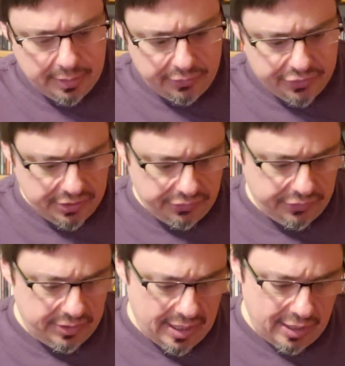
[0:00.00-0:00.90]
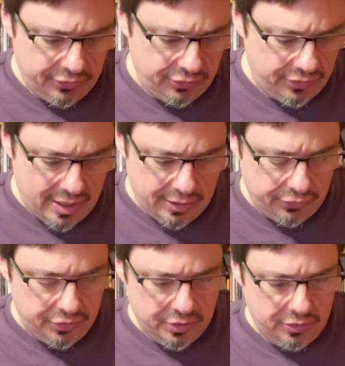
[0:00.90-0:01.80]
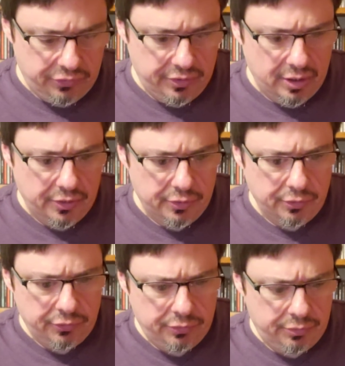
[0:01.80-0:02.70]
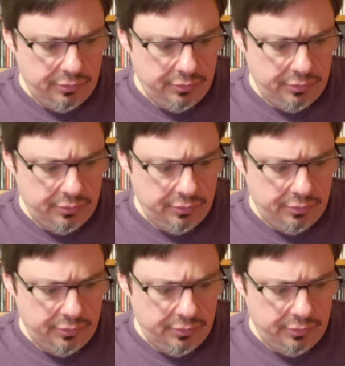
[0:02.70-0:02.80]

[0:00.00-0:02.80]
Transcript: it's just not as good as the others.